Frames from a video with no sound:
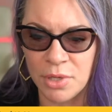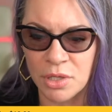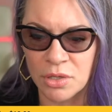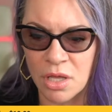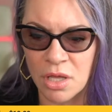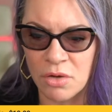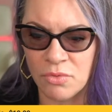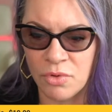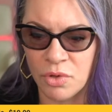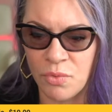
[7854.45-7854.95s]

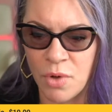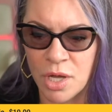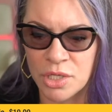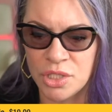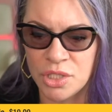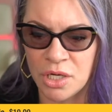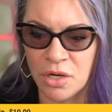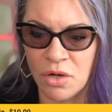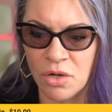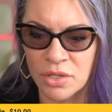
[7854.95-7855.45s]
along with
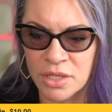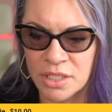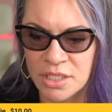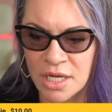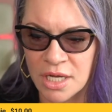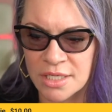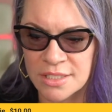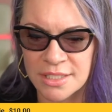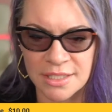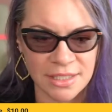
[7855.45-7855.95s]
watching all the
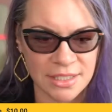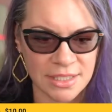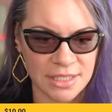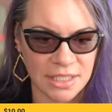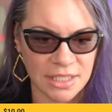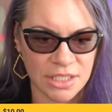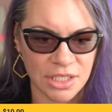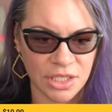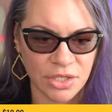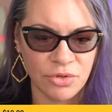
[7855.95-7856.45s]
docs and
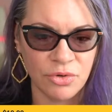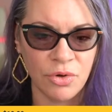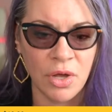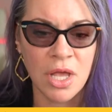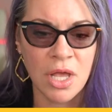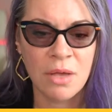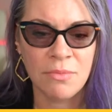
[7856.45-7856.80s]
listening to you,